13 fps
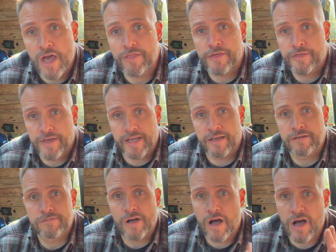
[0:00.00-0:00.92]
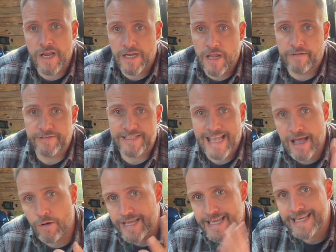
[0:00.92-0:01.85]
other thing I love is
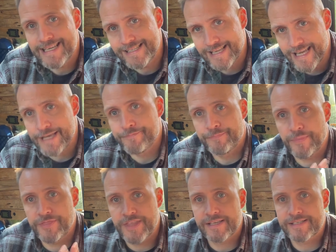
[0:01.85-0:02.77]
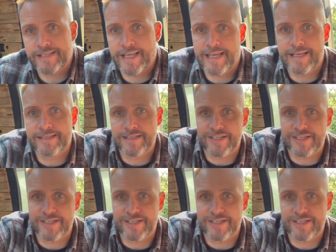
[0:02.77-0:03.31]
how easy this thing is